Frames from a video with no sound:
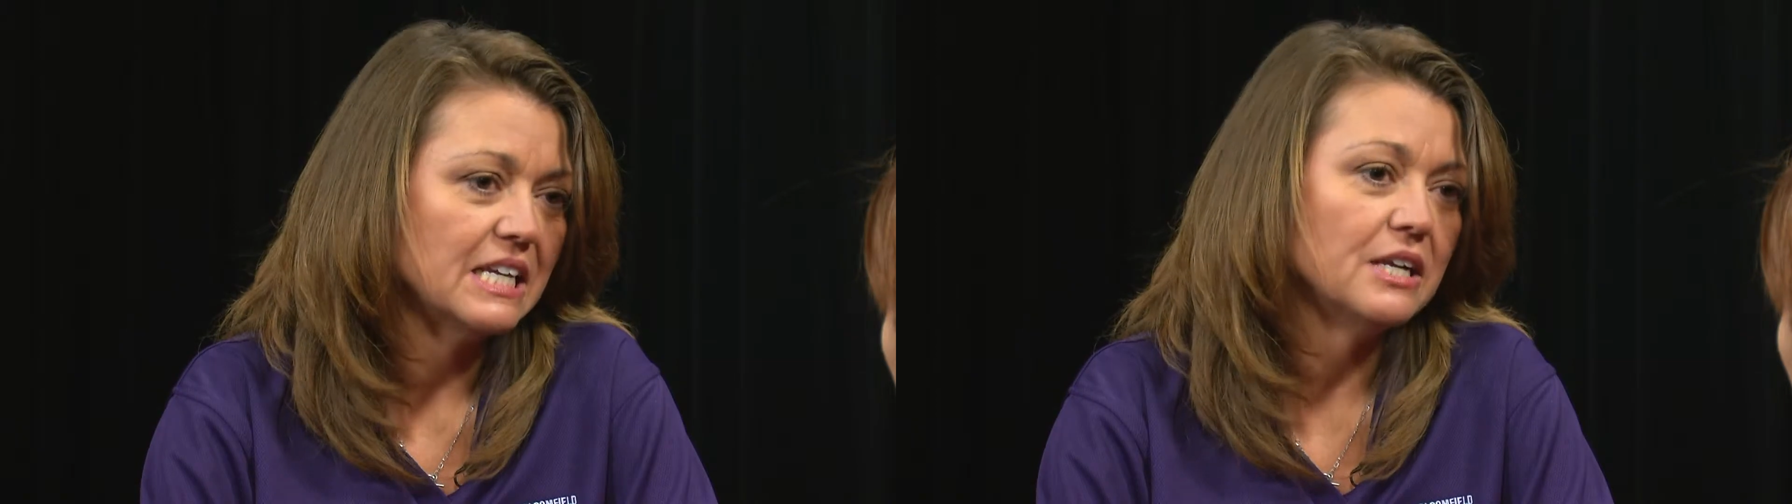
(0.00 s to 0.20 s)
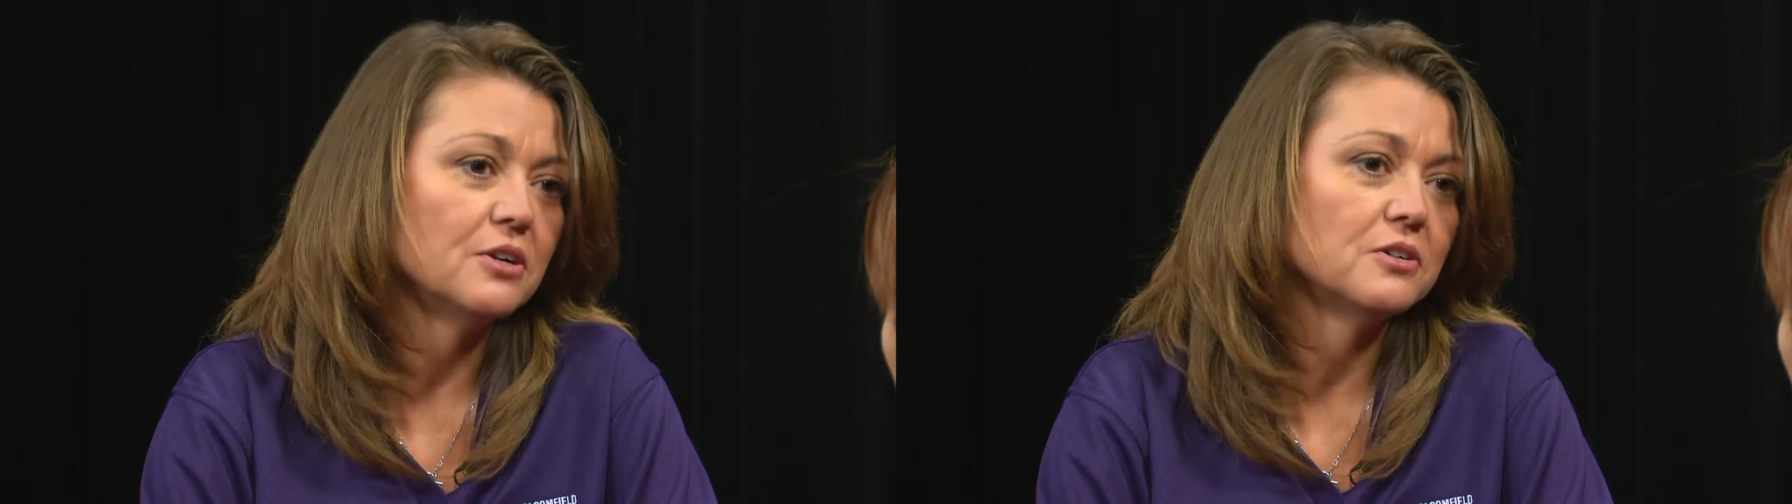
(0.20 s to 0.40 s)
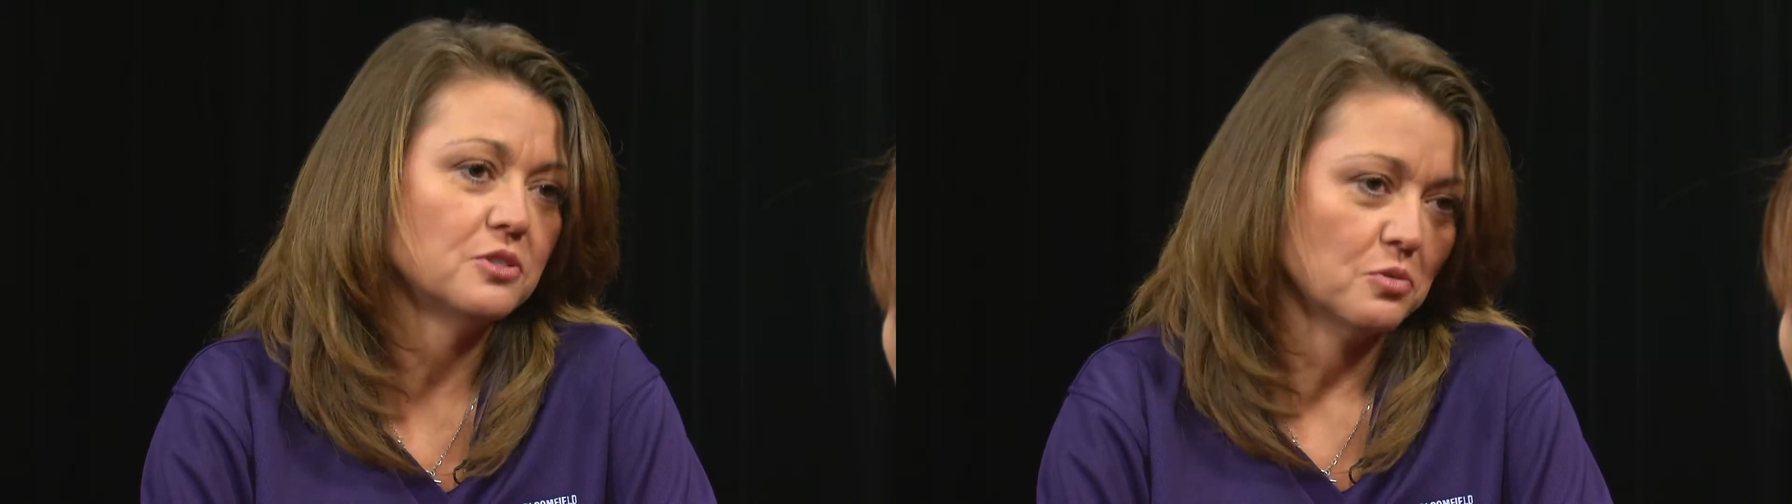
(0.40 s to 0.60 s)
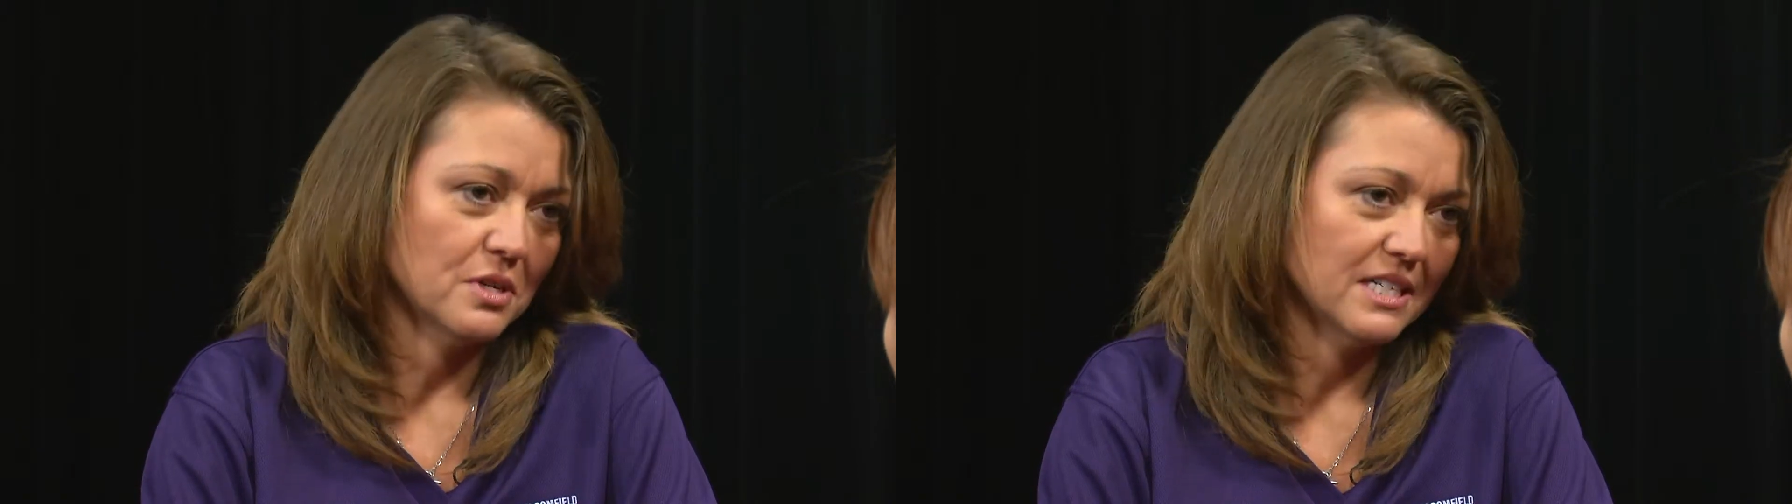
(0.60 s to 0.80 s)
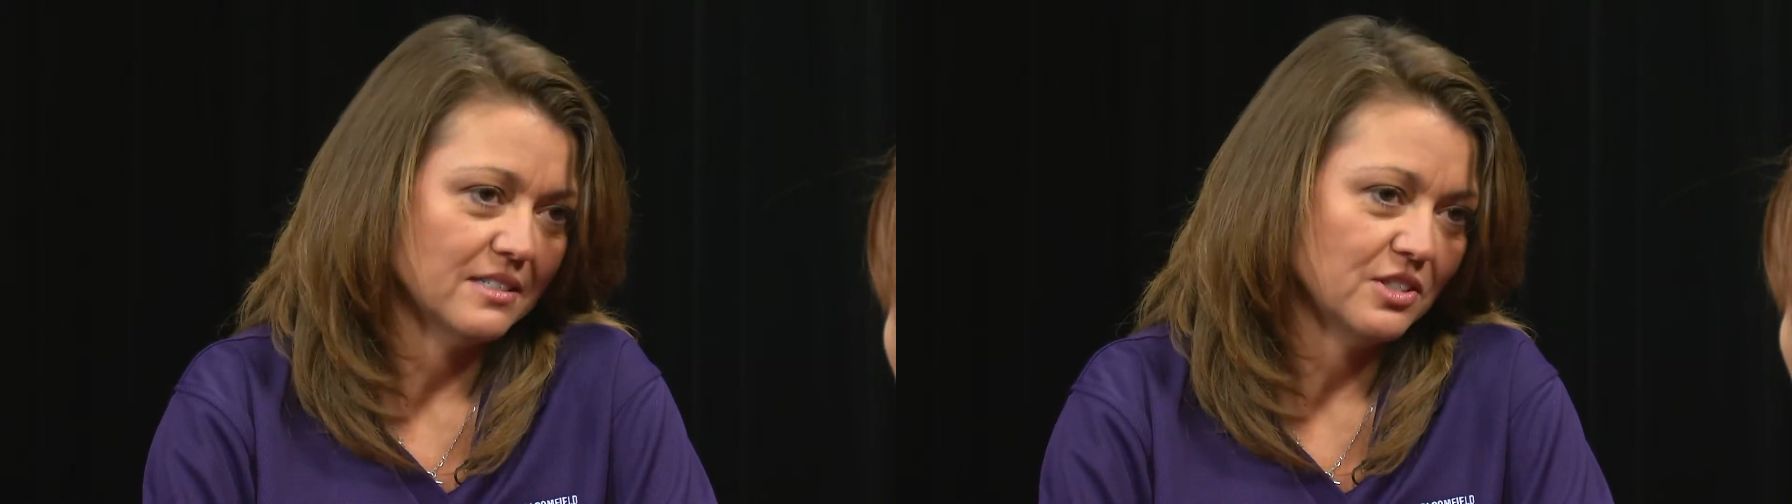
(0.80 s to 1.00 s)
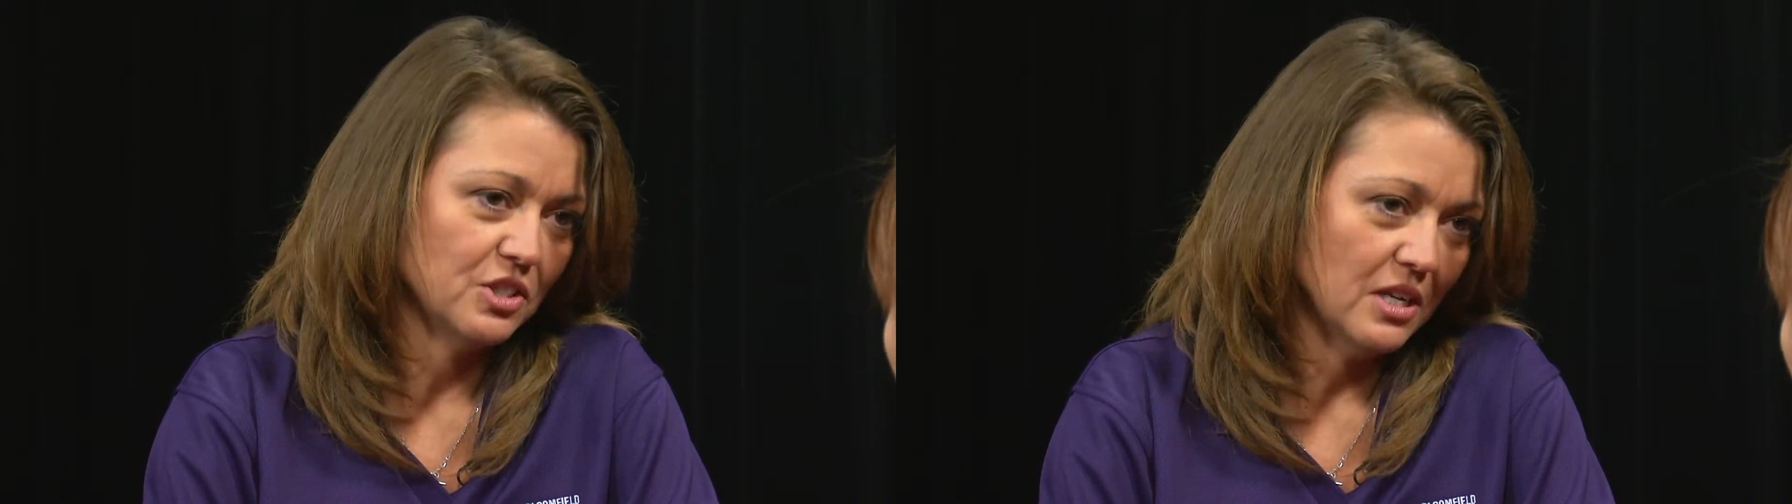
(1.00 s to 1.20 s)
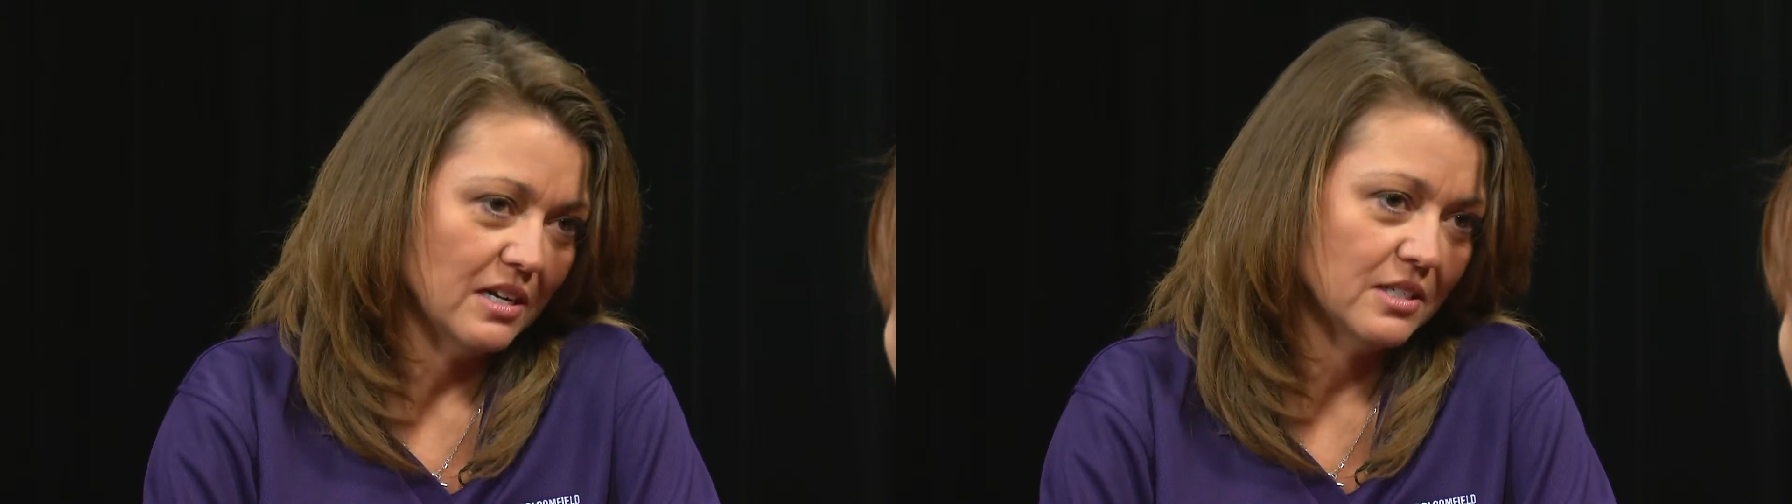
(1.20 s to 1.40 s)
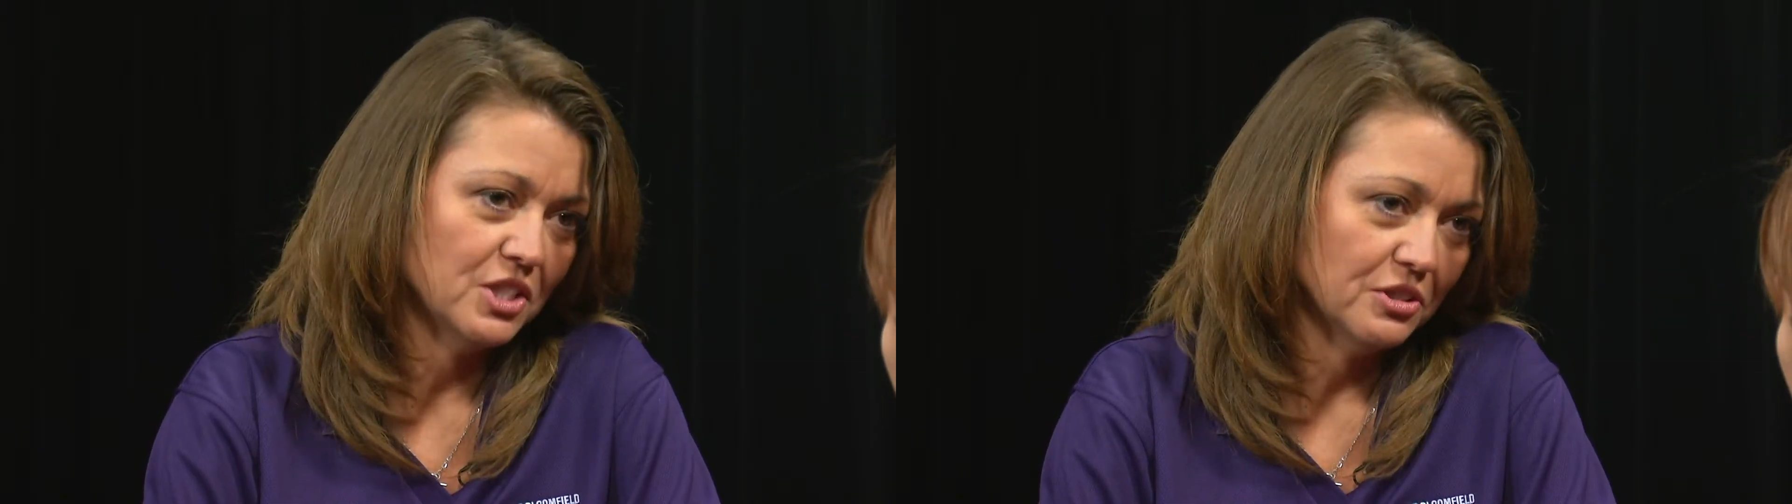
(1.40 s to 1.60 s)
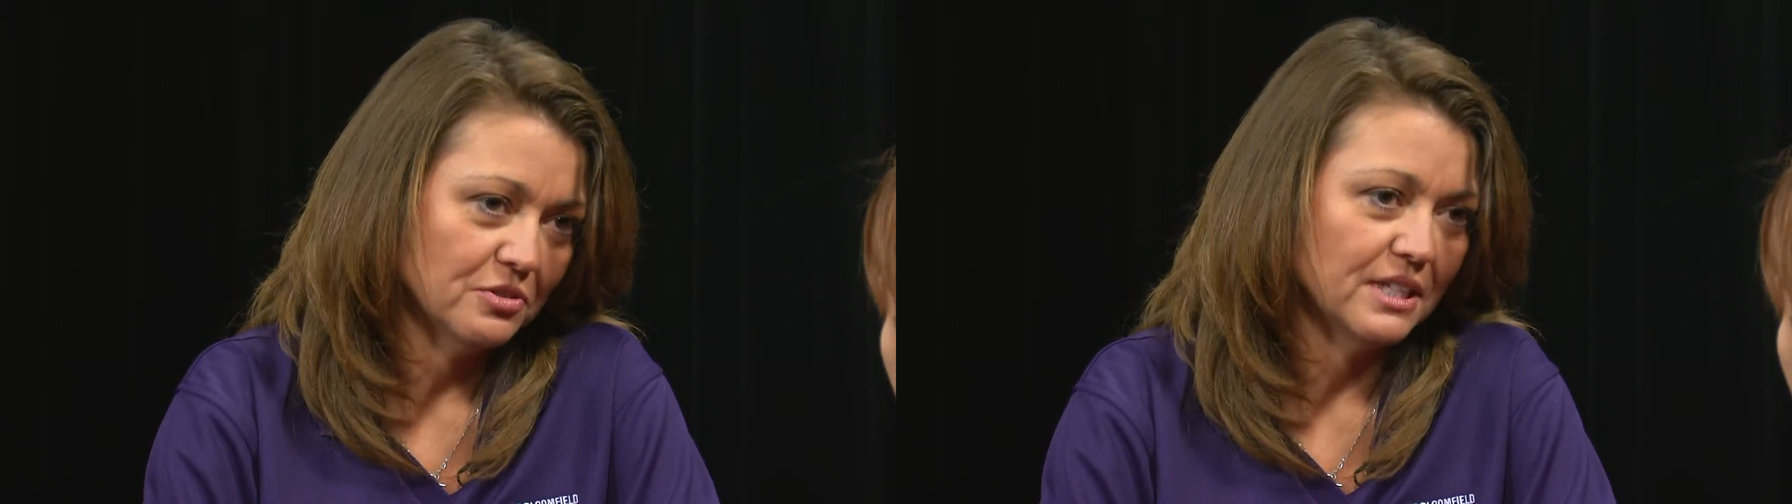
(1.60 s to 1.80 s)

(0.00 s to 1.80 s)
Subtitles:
geared toward children.